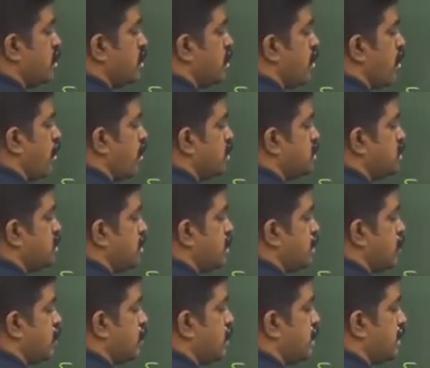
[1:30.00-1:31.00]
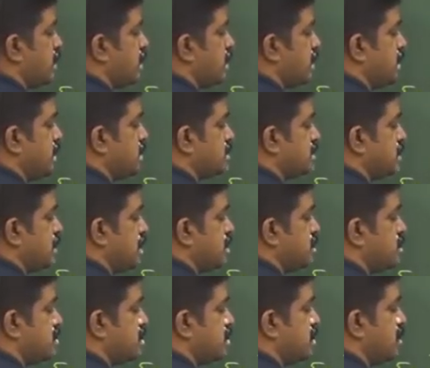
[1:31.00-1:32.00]
Cost accounting is
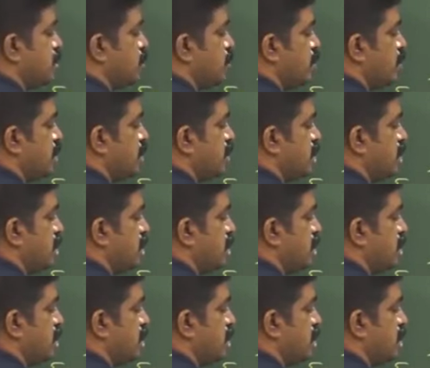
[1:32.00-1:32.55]
concerned with